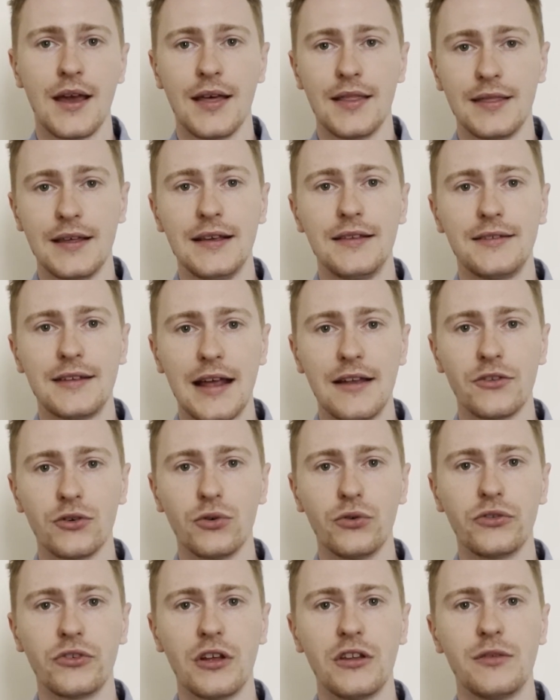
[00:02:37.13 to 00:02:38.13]
These tend
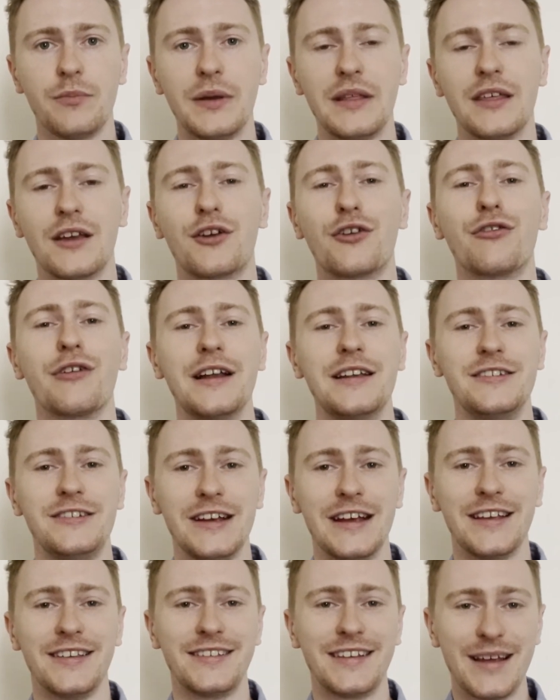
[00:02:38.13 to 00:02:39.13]
also to be the
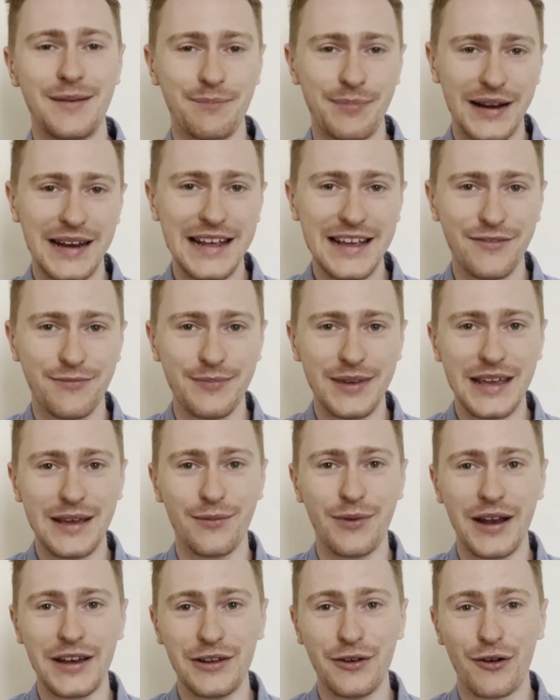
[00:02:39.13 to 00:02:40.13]
cringiest, and believe me,
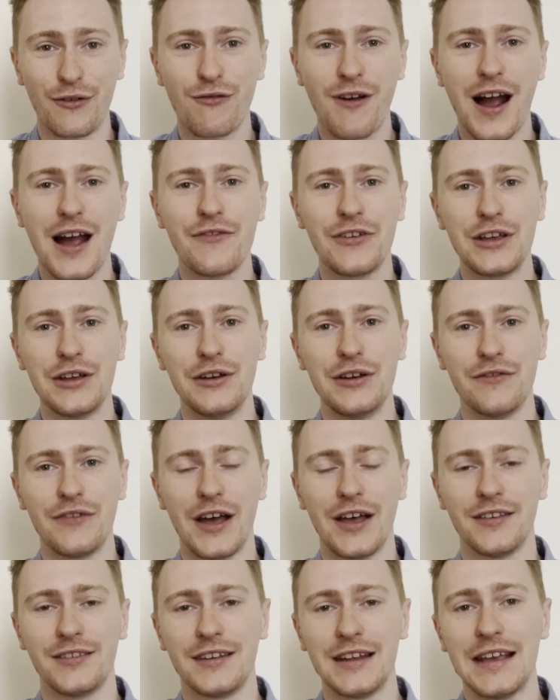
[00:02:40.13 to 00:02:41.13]
when you arrive at
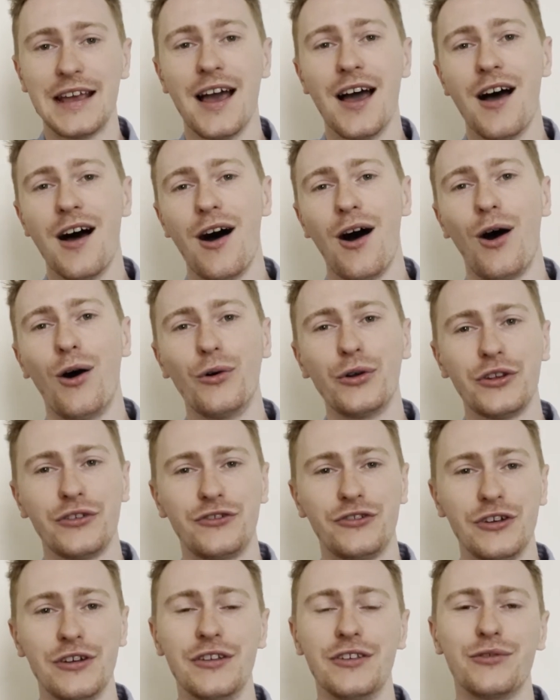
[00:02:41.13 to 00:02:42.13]
university, older
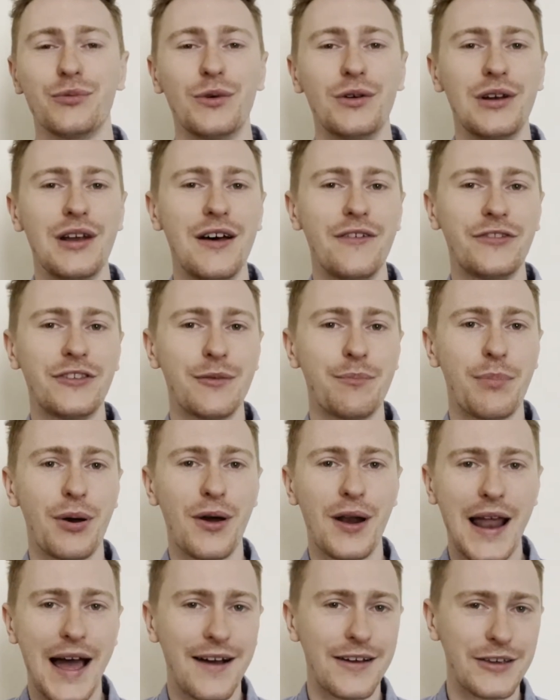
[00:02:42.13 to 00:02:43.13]
students will love to
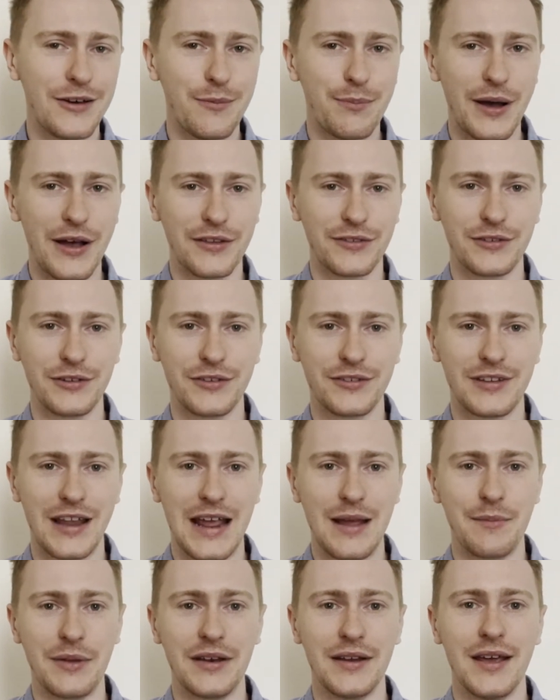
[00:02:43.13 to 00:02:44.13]
pull out your personal
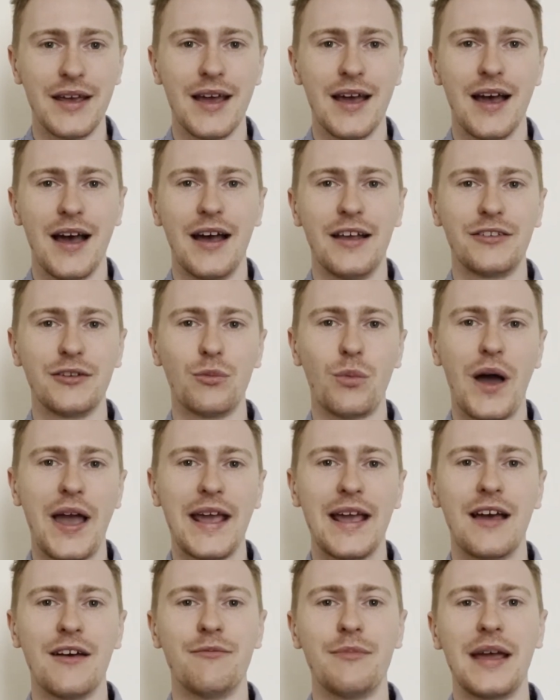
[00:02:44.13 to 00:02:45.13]
statement as a
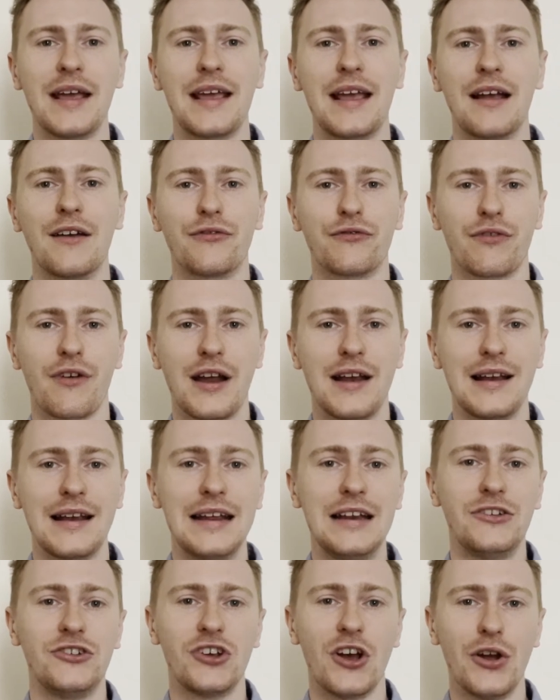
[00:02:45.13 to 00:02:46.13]
way of making a
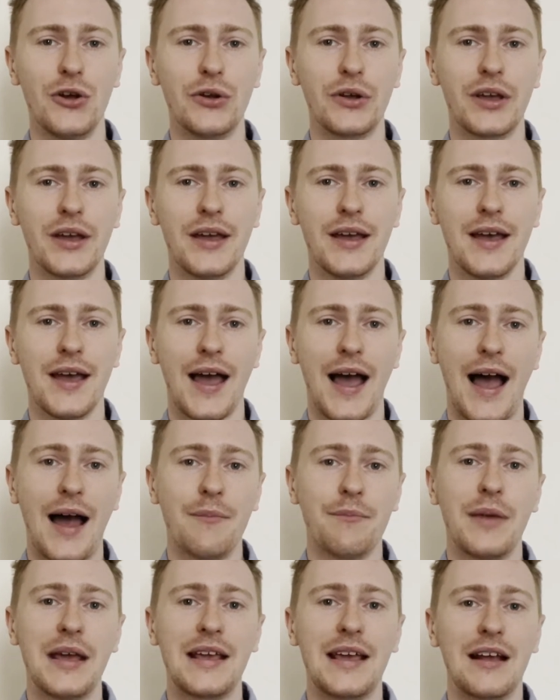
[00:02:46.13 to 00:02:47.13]
friendly joke
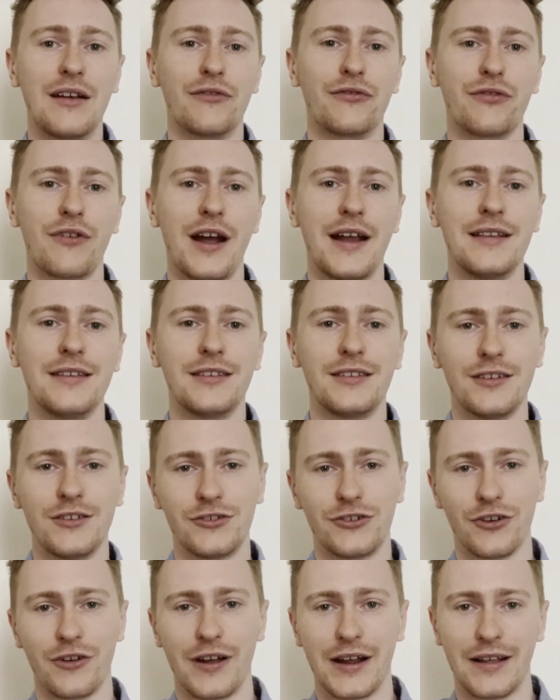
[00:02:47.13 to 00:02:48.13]
and making friends
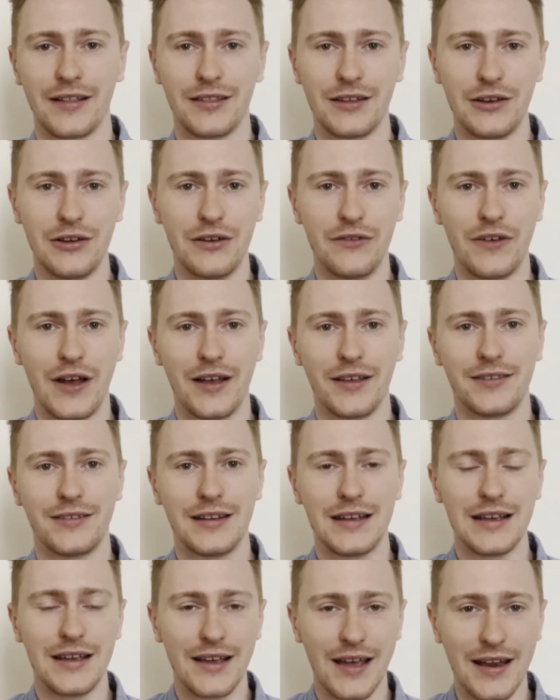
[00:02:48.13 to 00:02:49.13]
during the
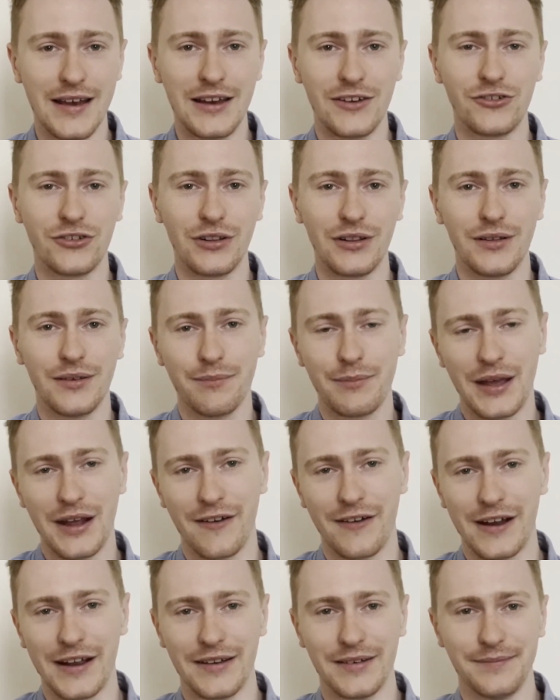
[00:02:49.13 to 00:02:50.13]
university initial
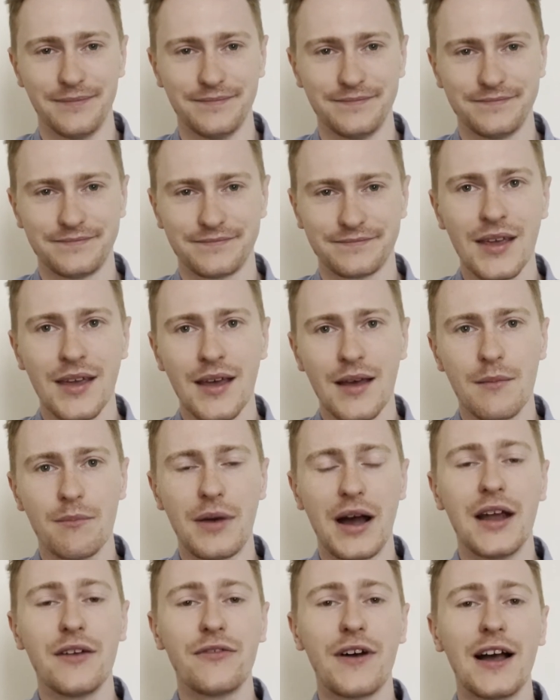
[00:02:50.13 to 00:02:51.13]
period.
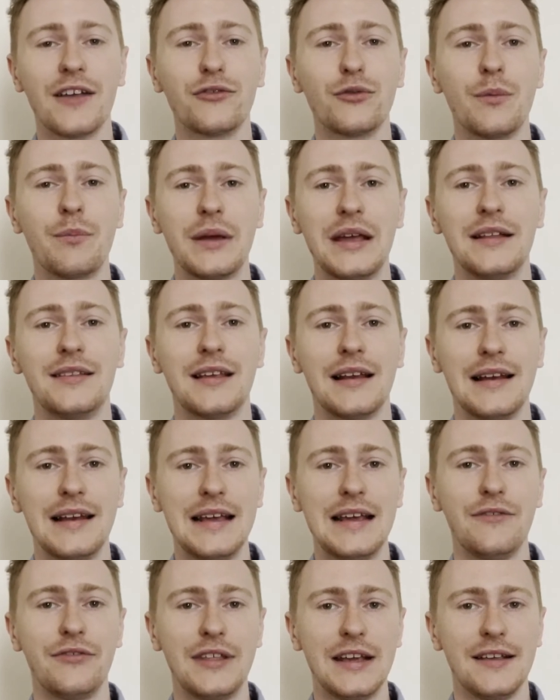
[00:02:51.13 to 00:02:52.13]
My advice would be to
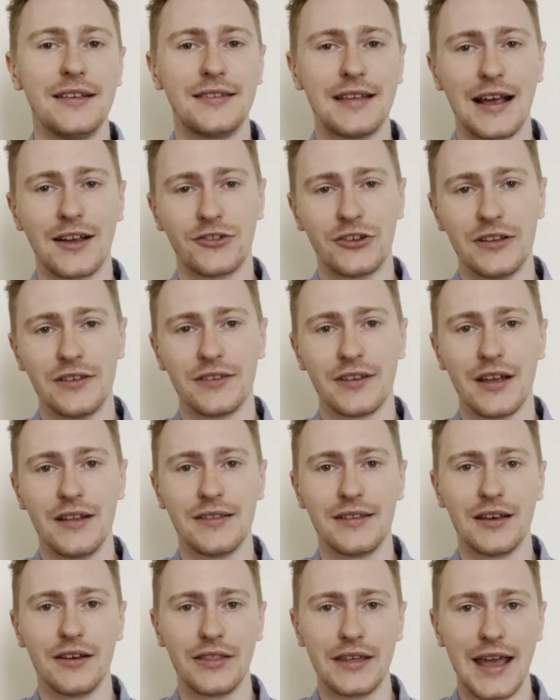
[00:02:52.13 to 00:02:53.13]
leave these sections
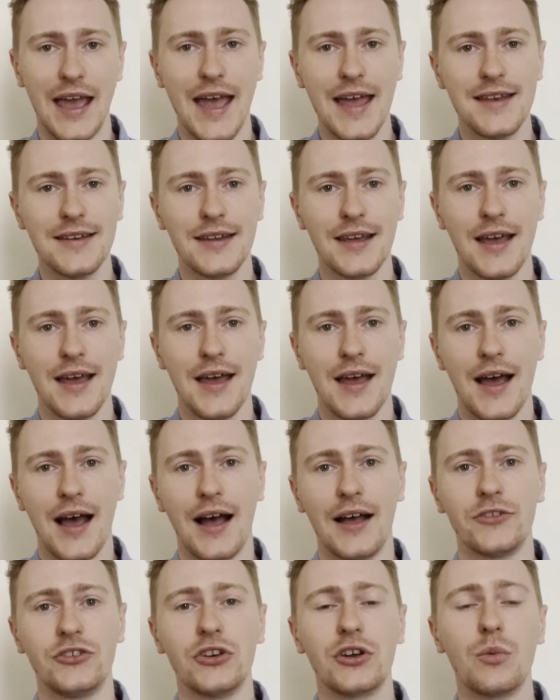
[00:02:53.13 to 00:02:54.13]
until the end,
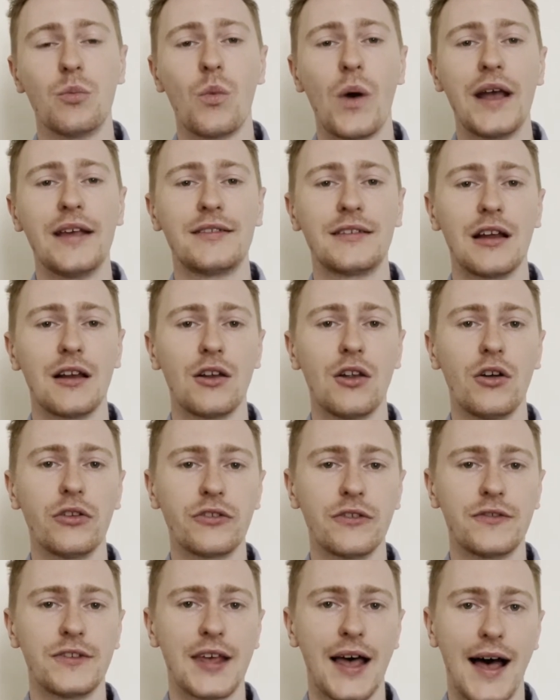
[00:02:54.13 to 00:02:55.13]
as you can waste a lot
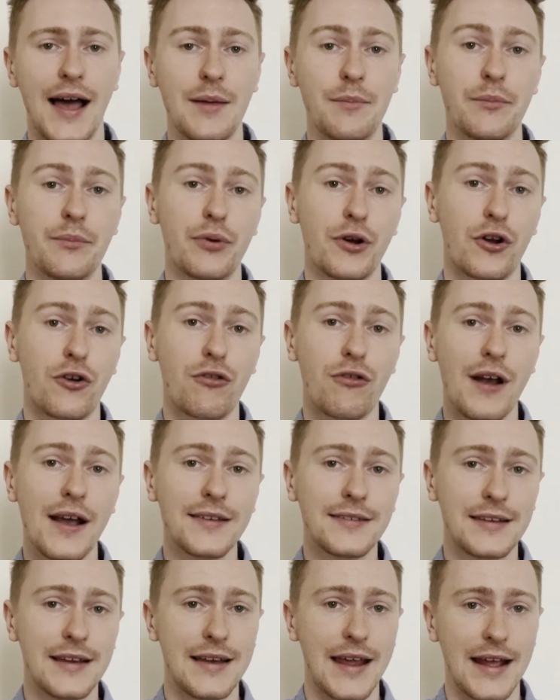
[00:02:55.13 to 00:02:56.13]
of time
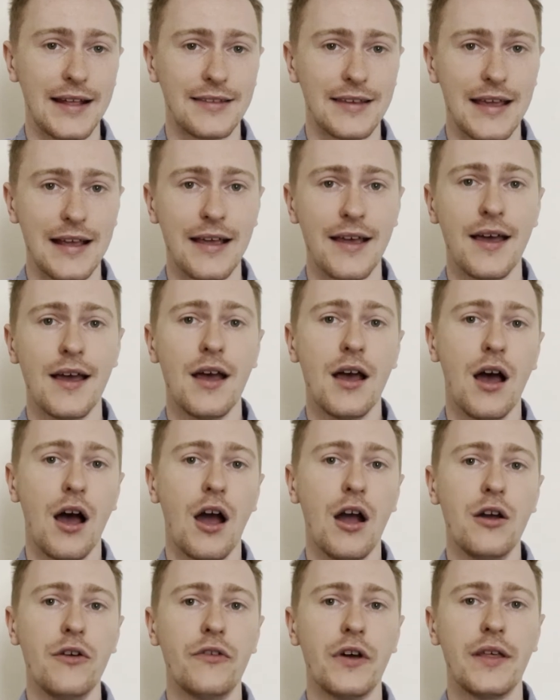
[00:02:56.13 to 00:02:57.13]
procrastinating
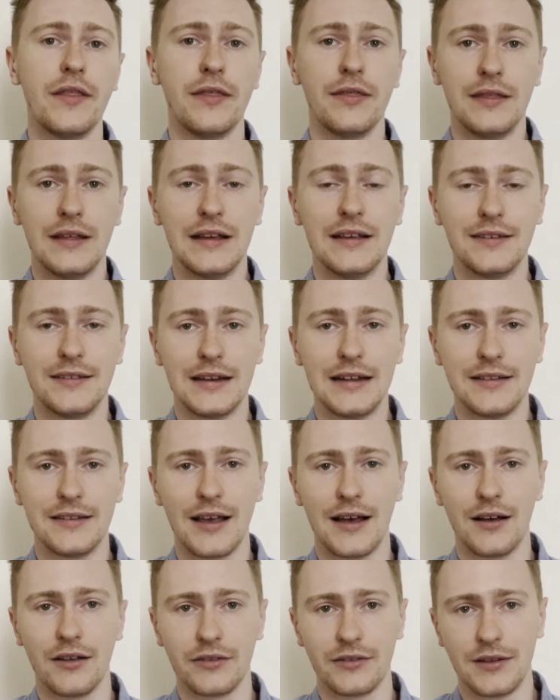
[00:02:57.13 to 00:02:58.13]
over these
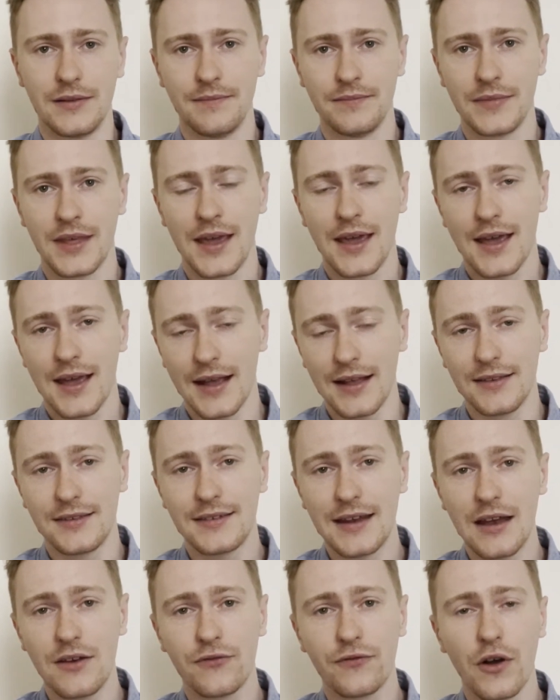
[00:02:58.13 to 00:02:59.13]
details.
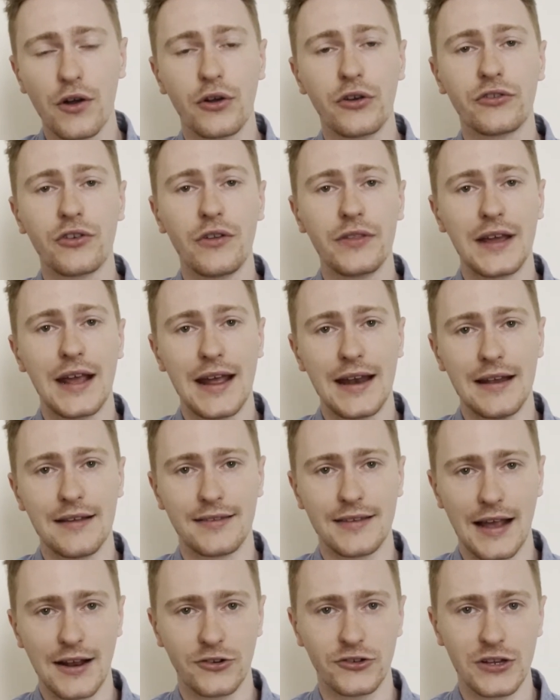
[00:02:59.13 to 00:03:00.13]
Instead, focus on the inner
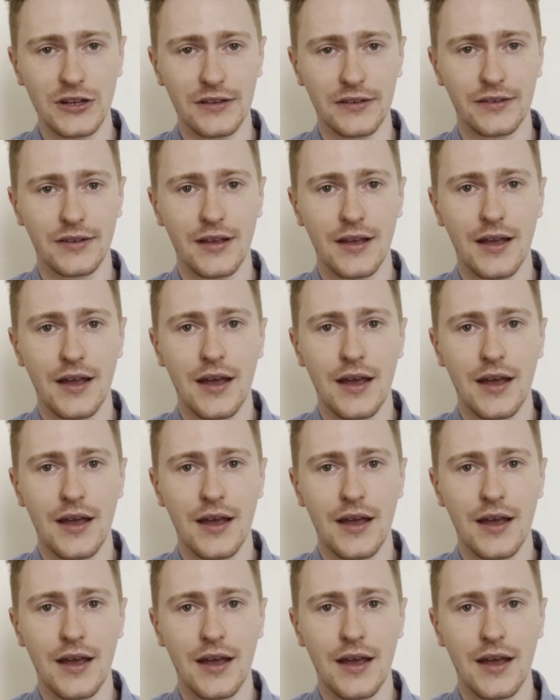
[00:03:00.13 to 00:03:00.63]
sections.